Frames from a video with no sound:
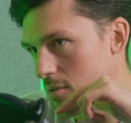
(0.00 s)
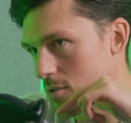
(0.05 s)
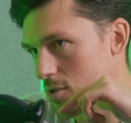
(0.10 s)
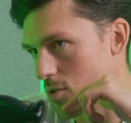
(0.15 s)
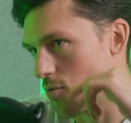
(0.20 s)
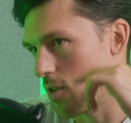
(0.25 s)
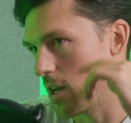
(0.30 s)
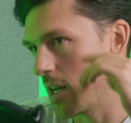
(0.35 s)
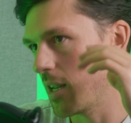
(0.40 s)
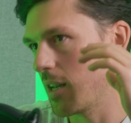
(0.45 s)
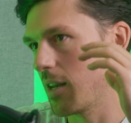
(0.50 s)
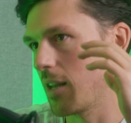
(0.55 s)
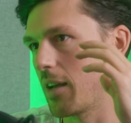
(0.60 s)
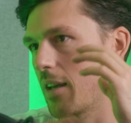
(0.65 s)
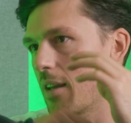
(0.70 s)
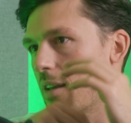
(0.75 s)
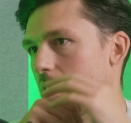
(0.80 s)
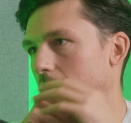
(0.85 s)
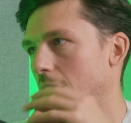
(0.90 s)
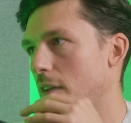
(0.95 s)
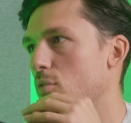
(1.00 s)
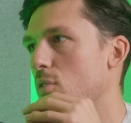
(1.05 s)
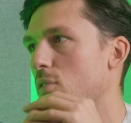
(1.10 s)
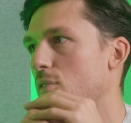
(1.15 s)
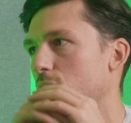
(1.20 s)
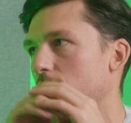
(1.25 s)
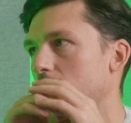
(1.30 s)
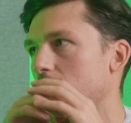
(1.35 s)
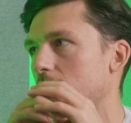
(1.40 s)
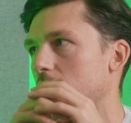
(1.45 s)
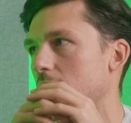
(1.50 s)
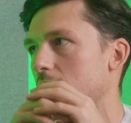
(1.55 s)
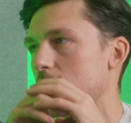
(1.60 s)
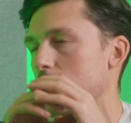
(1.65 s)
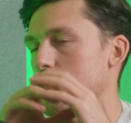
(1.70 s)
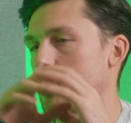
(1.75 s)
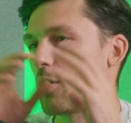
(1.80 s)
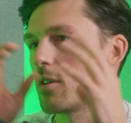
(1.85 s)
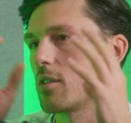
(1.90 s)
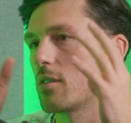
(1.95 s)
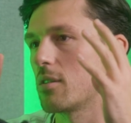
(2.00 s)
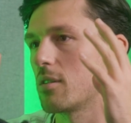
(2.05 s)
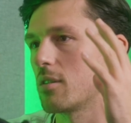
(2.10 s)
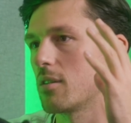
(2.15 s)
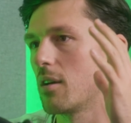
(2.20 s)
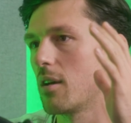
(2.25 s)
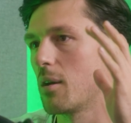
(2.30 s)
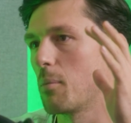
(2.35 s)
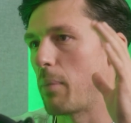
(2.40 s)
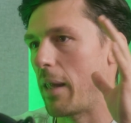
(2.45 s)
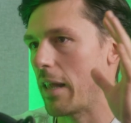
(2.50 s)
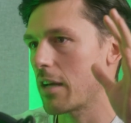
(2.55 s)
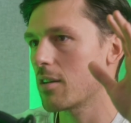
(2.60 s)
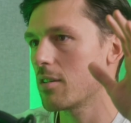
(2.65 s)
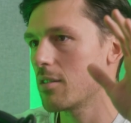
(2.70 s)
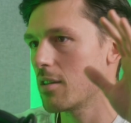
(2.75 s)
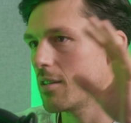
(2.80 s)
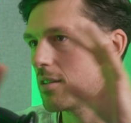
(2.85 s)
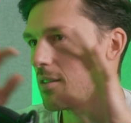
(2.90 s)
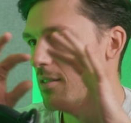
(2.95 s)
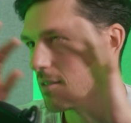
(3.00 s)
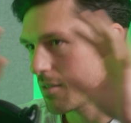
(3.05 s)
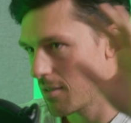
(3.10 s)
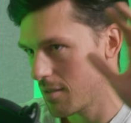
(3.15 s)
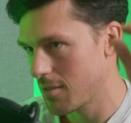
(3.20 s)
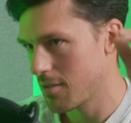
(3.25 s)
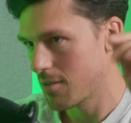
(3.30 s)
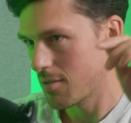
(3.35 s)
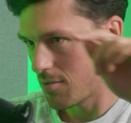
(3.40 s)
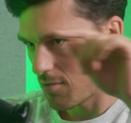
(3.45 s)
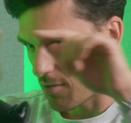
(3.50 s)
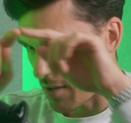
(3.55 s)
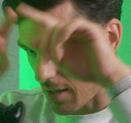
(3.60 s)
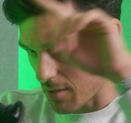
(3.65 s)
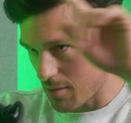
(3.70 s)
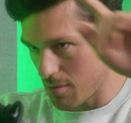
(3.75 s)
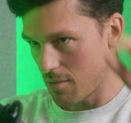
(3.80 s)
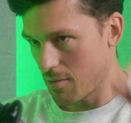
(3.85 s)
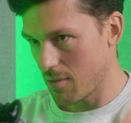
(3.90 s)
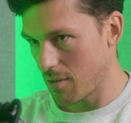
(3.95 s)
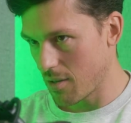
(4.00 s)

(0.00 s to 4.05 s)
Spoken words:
so really like everything that is not a balcony, right?